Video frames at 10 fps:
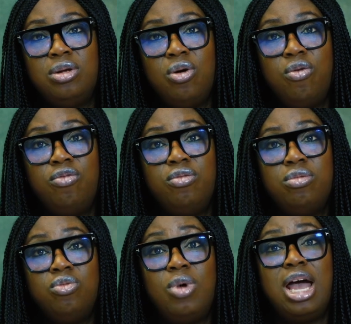of
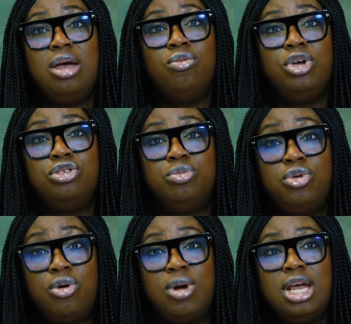why we should
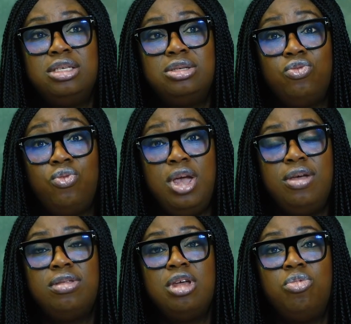progress
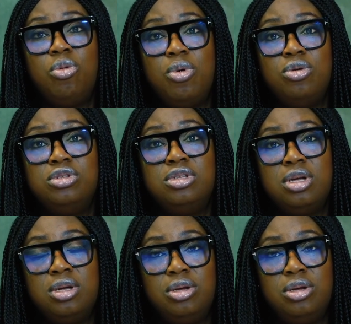with a proposed,